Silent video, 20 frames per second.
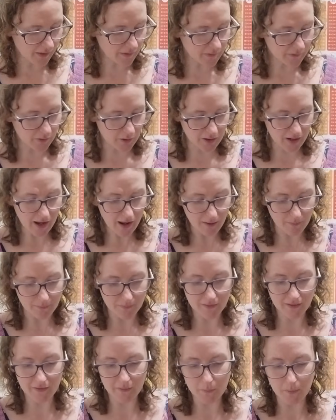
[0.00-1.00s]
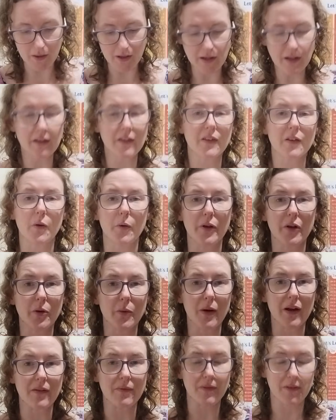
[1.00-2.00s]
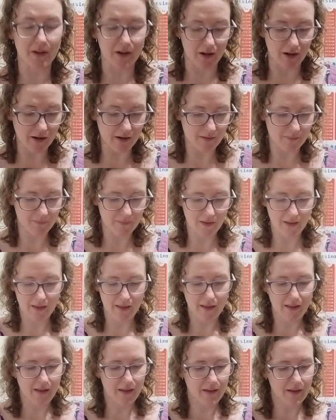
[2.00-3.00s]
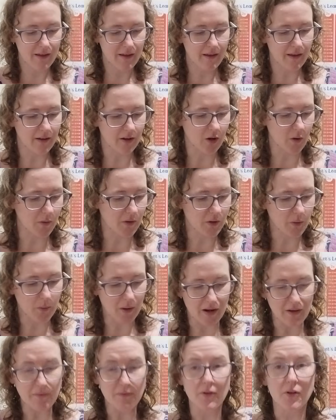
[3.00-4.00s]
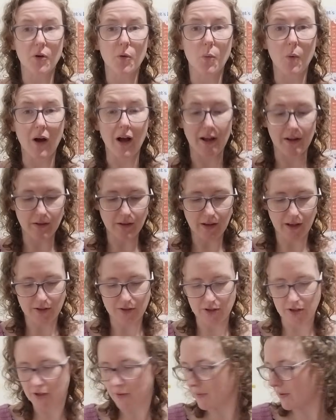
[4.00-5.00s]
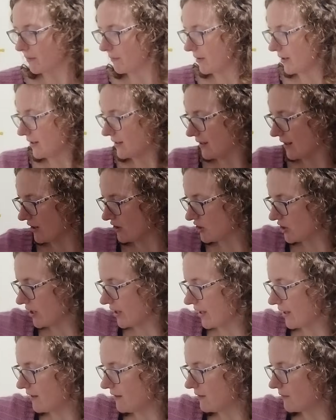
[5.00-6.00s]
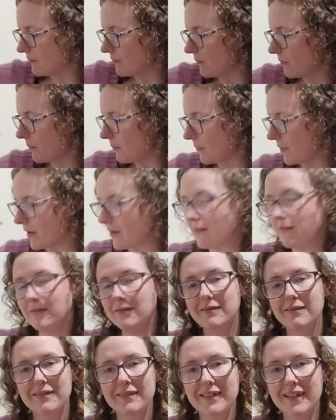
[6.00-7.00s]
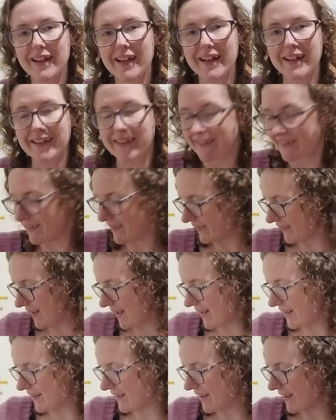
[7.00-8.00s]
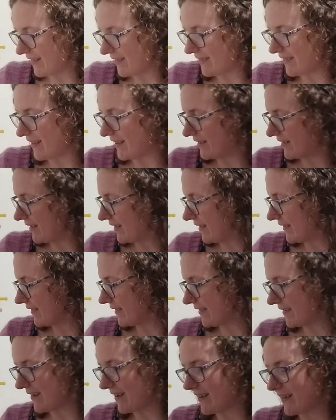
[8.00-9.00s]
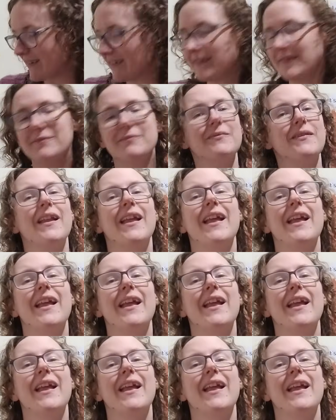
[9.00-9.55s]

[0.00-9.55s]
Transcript: So yeah, this one is going away for the night, going away for a while. I don't know when I'm going to touch it again, but it is exciting that it has started.